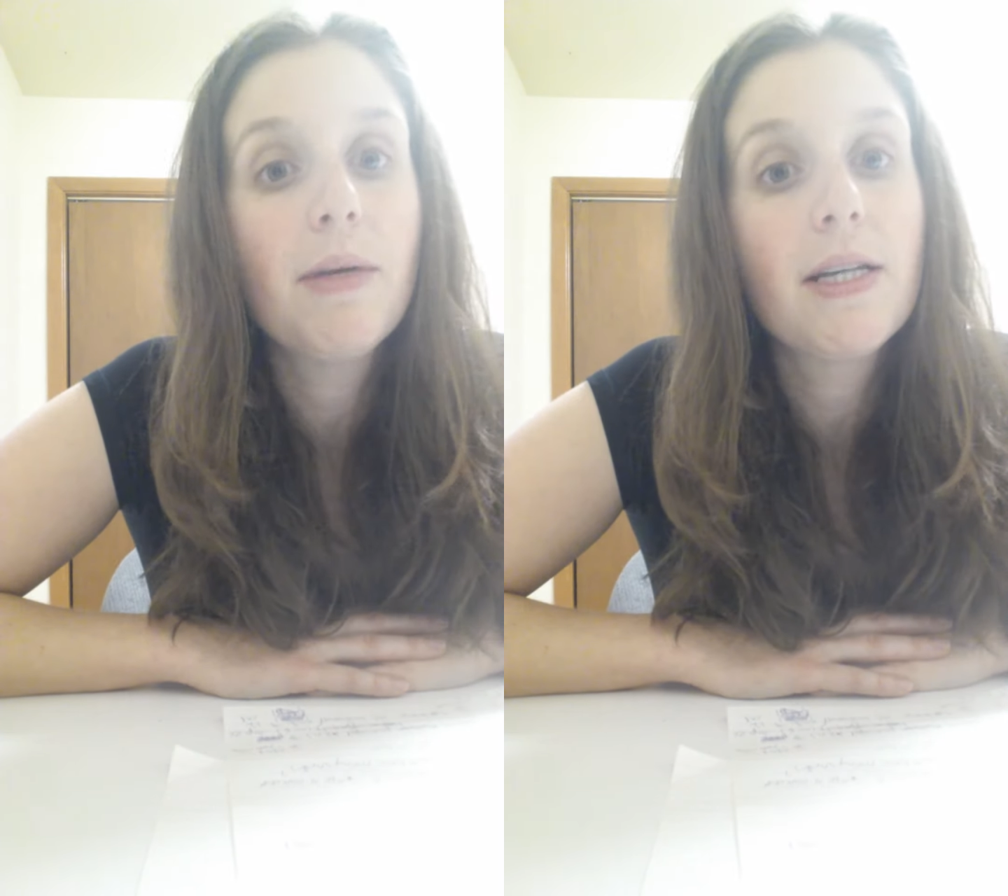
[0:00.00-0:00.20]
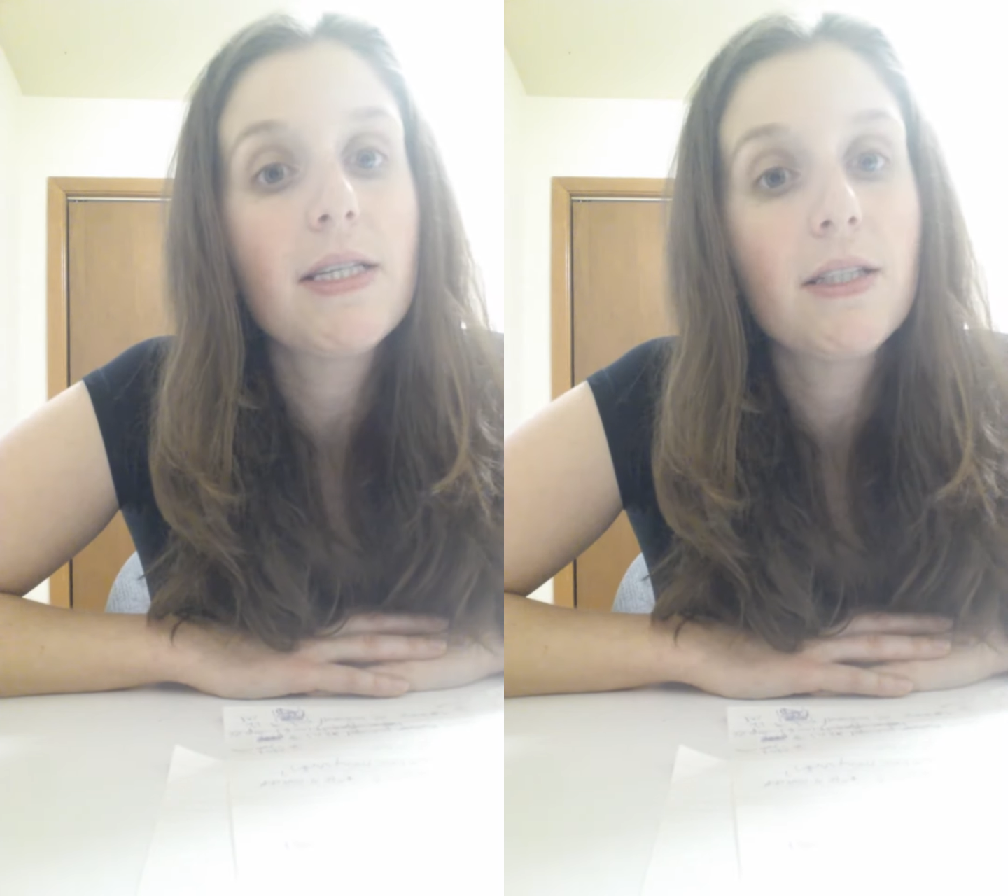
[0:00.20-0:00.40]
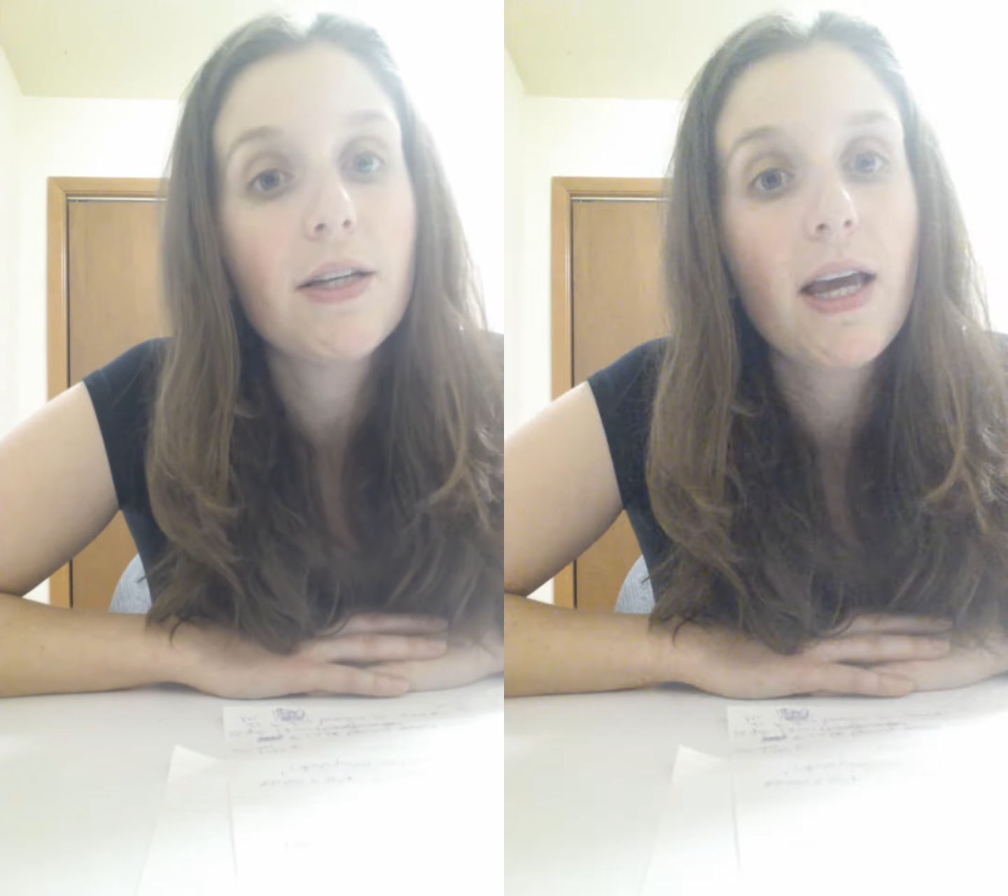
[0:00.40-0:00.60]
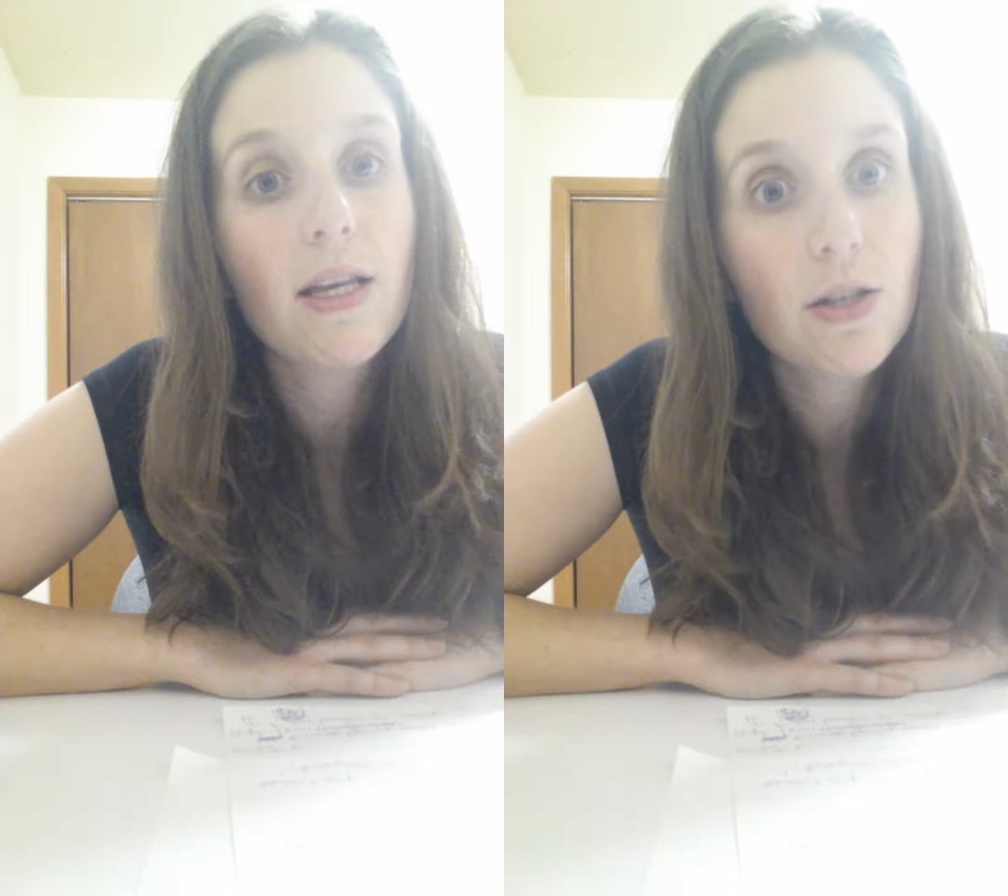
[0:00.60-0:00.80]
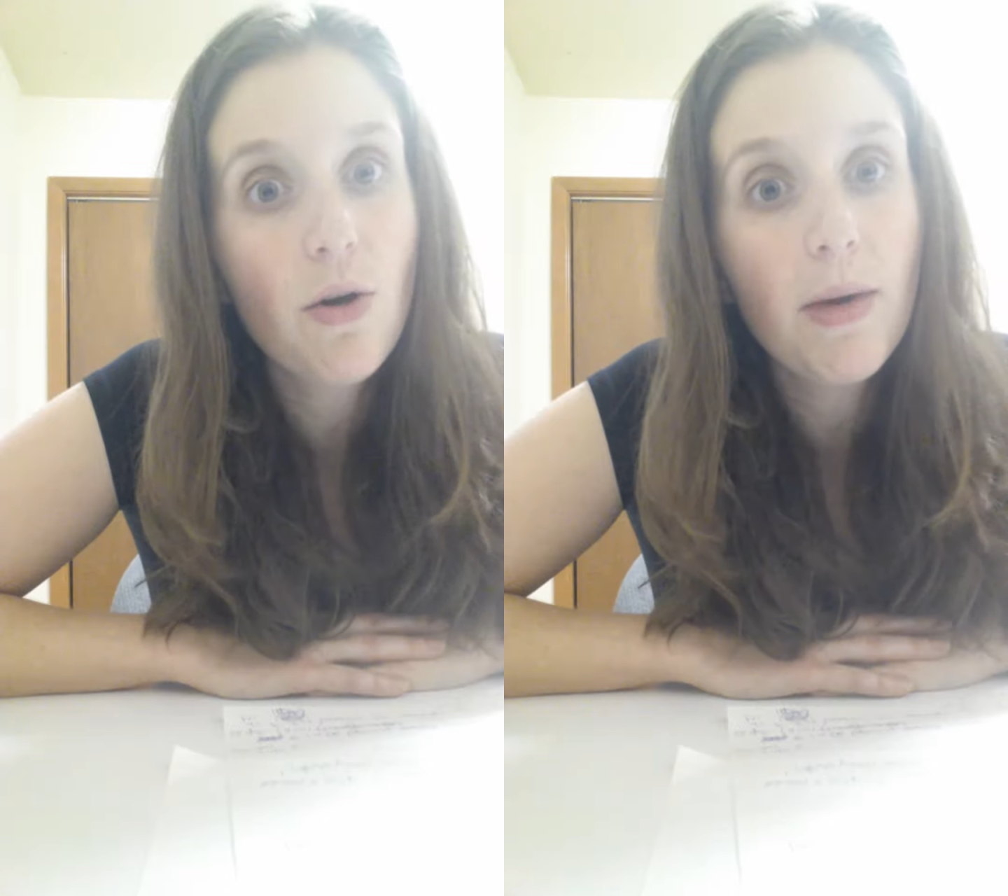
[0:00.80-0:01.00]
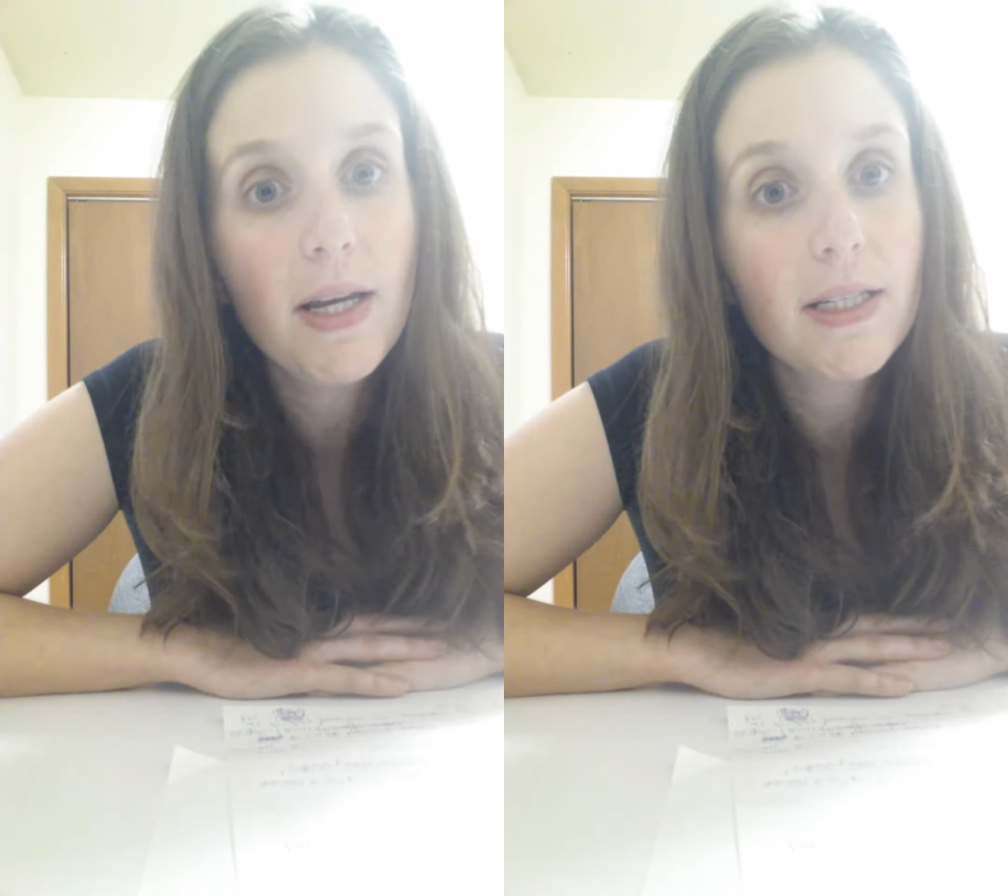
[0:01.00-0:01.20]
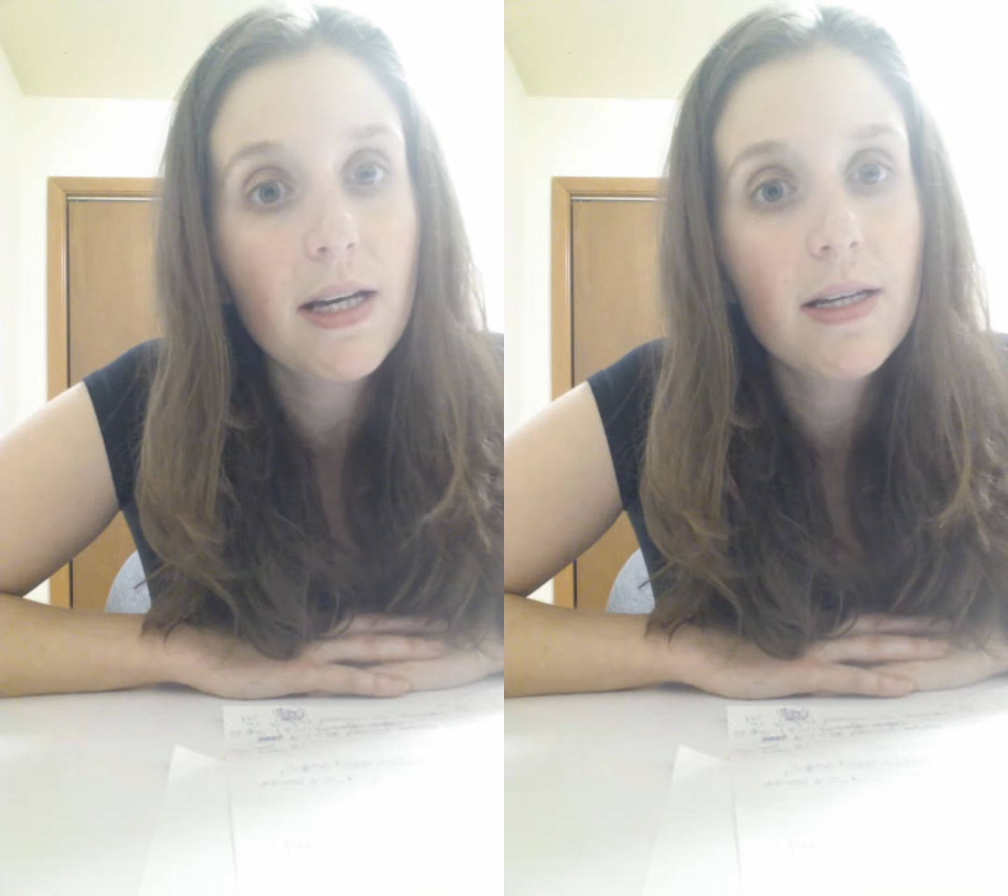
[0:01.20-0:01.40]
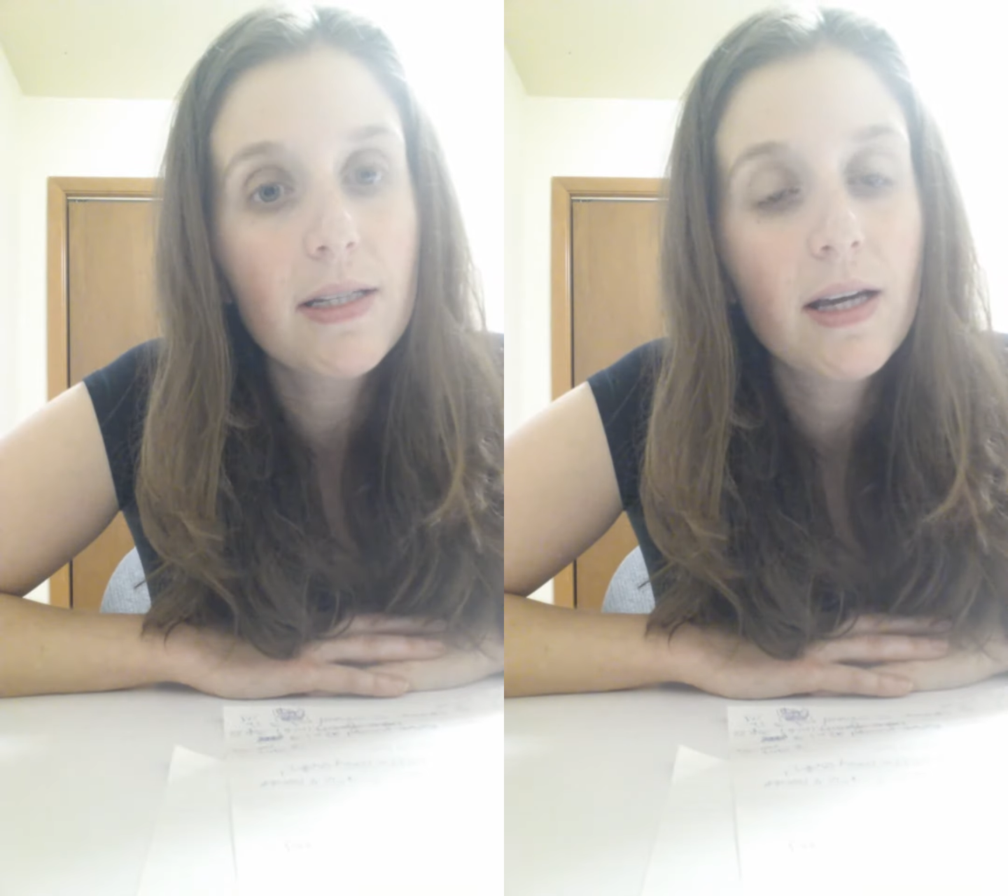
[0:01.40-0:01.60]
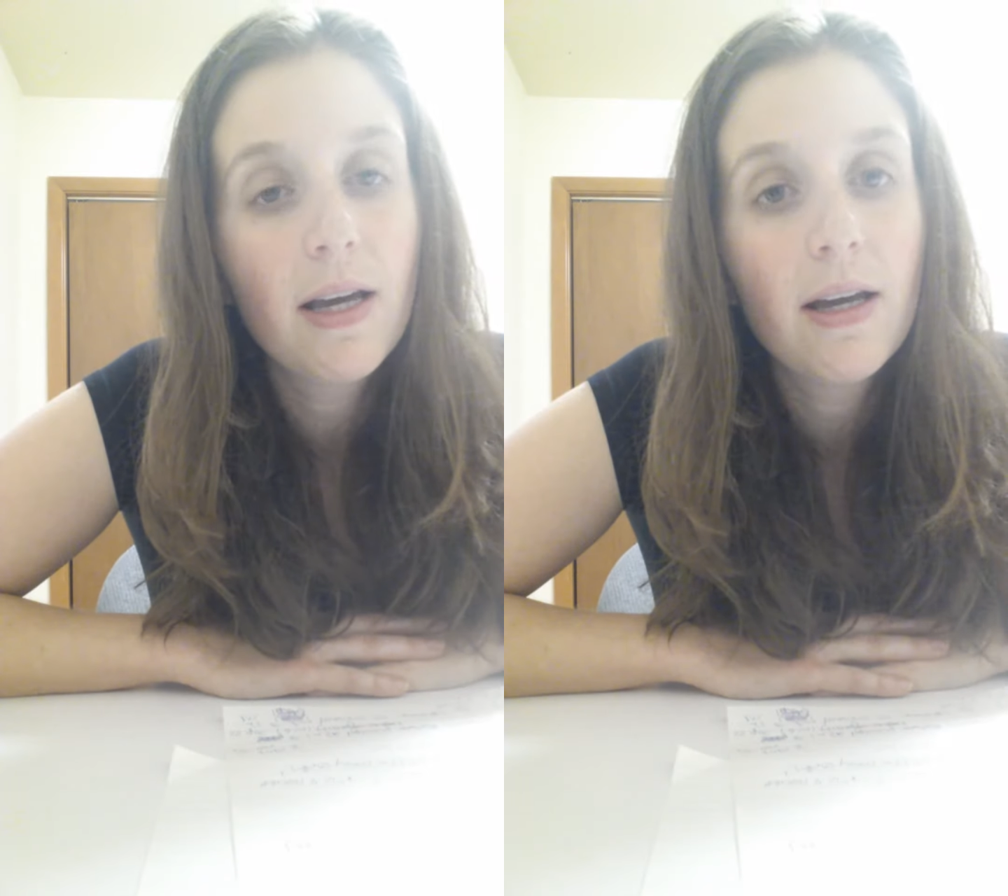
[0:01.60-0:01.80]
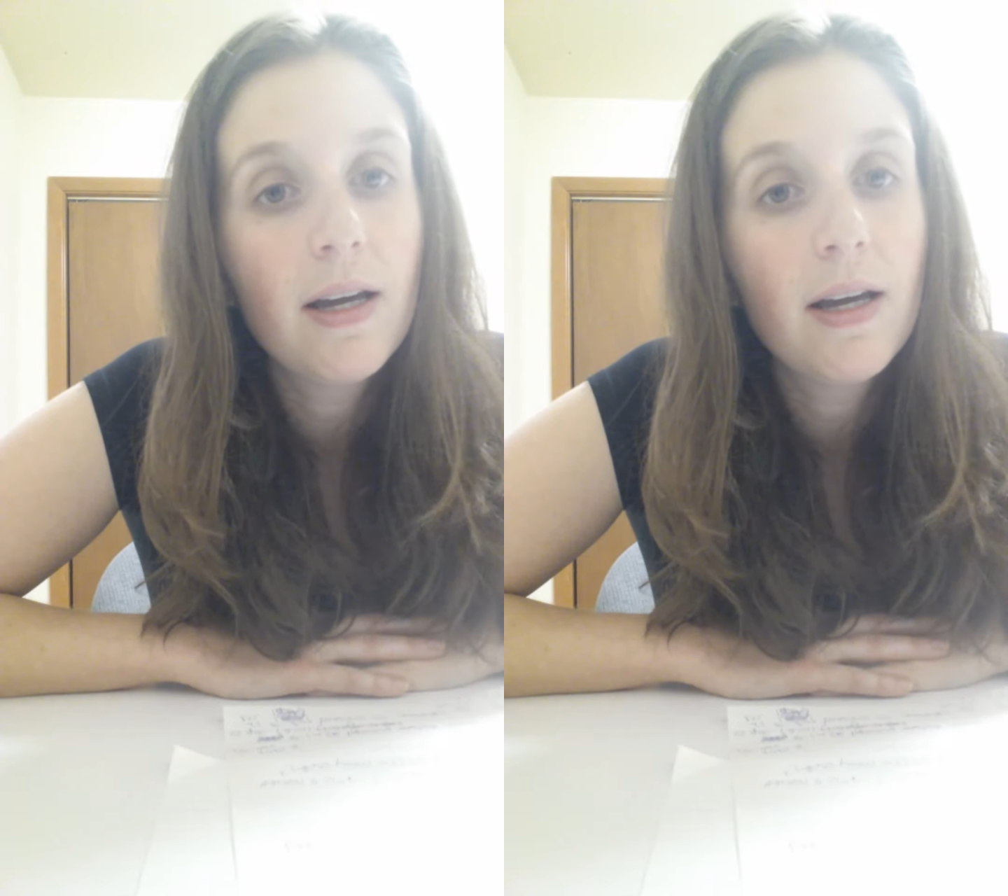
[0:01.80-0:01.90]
because it's looking at so many studies,